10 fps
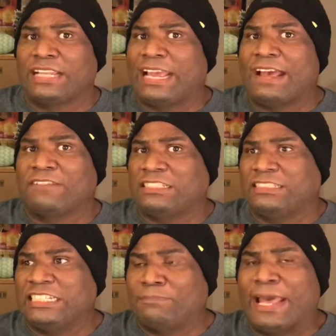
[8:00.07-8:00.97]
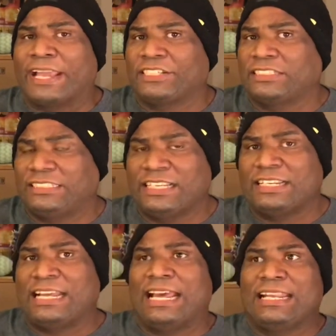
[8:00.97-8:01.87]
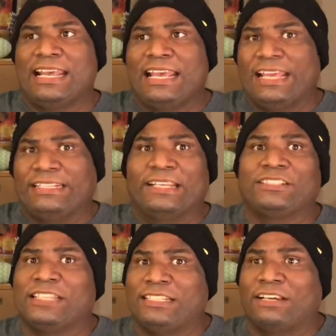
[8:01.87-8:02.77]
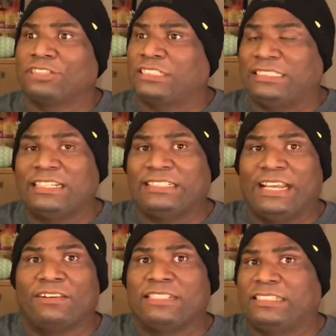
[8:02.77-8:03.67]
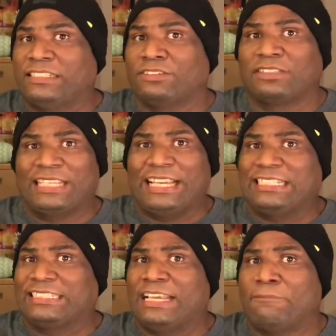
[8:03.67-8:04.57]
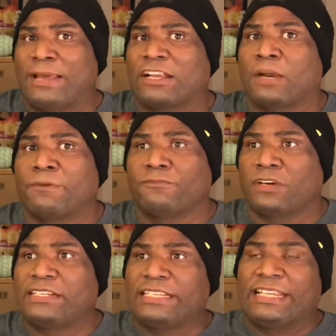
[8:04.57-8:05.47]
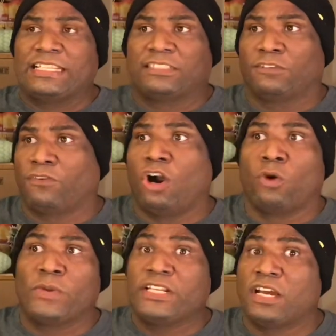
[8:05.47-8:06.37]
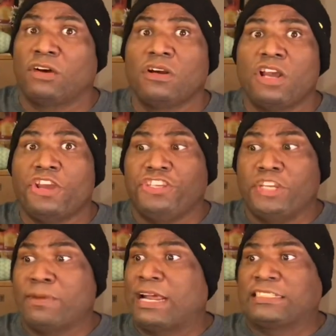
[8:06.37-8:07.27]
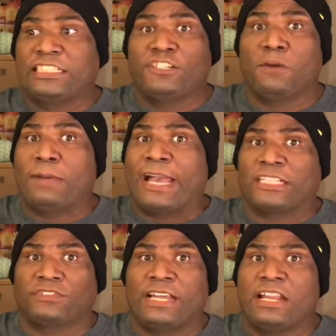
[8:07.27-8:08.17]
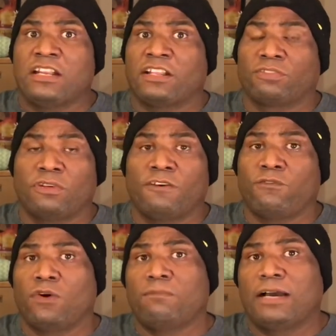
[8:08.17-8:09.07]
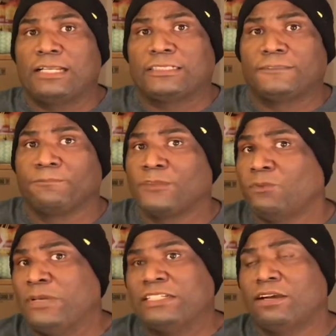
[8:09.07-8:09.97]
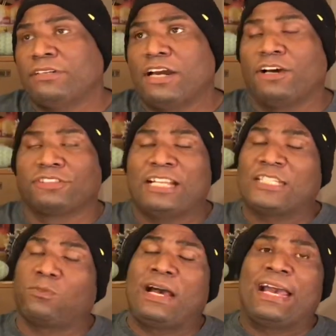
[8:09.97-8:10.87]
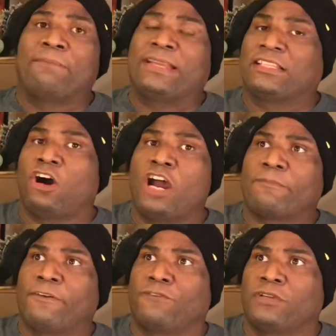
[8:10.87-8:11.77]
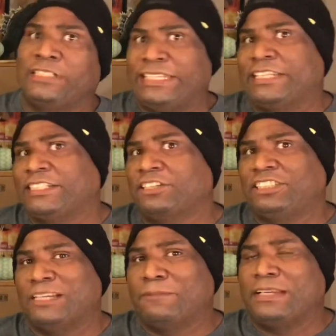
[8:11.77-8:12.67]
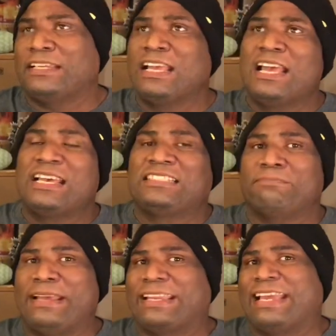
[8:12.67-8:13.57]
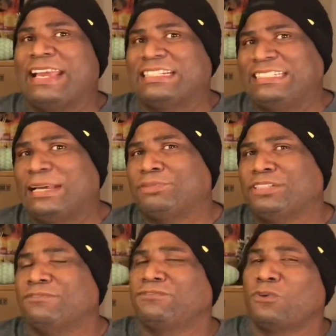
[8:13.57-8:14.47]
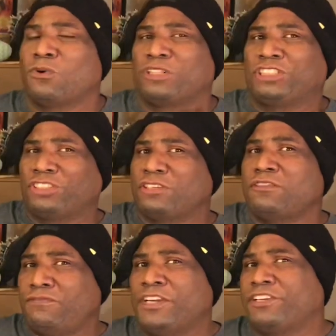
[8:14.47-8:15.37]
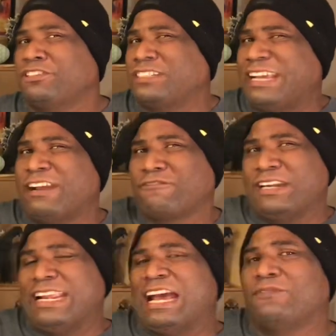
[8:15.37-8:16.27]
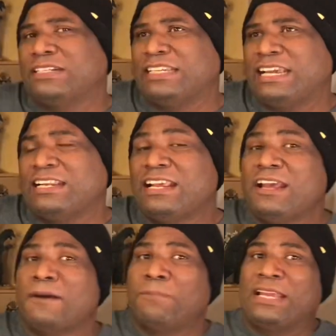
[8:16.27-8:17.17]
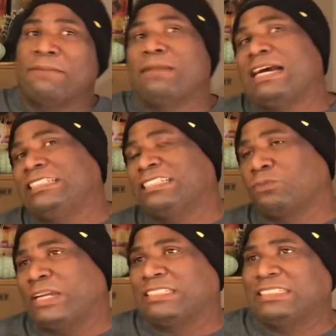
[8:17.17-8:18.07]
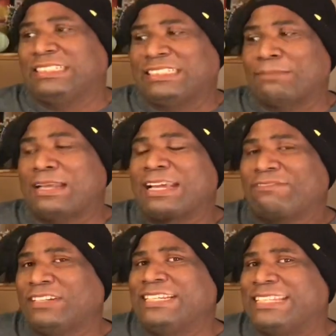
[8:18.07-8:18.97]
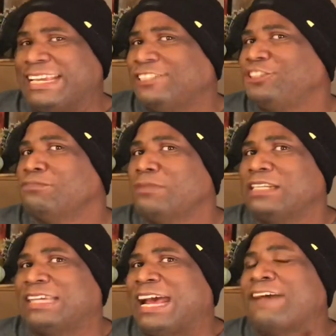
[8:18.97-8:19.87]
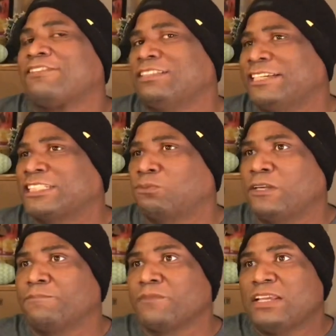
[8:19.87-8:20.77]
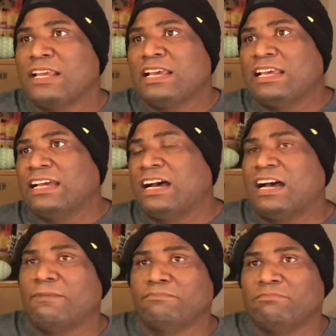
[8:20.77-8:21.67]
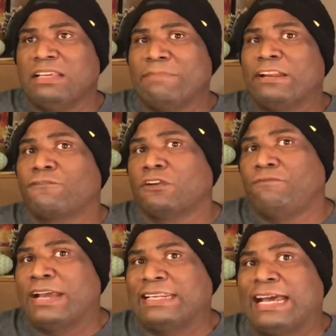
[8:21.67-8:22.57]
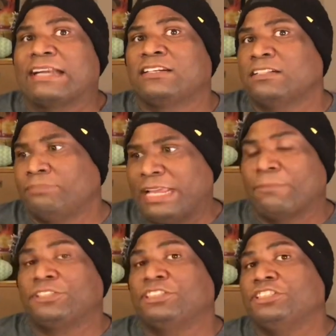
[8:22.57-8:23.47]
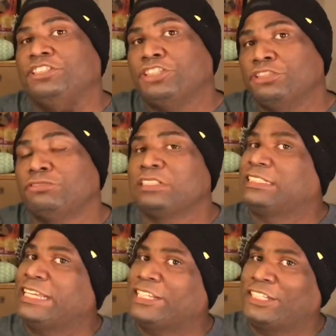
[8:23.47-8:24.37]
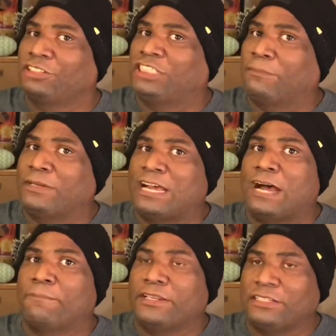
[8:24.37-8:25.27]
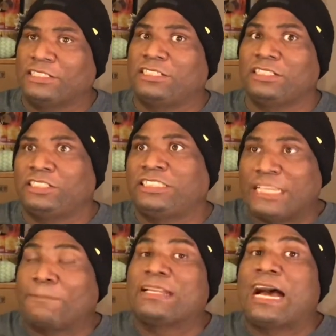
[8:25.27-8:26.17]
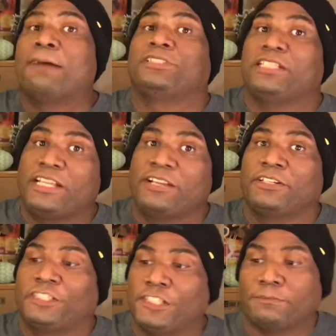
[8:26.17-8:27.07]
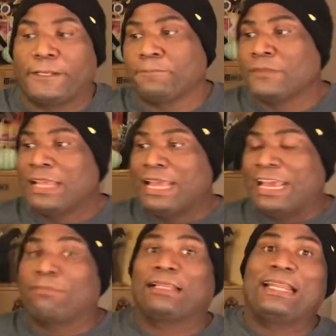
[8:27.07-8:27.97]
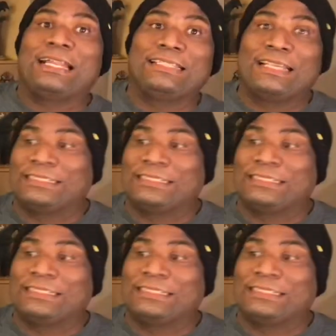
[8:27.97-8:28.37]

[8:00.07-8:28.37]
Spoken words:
have these packages sitting at. And they'll just sit there until things get back up and running again. So for all we know, you may not see your package for like another 3 or 4 months. We don't know. So that's why I make the argument for the DHL shipping to make it an exception for certain figures every now and then. But in my situation, since I'm not really getting too much after this one, it made up for the fact that I could be able to use the DHL shipping option here, excuse me. And I'm glad I did,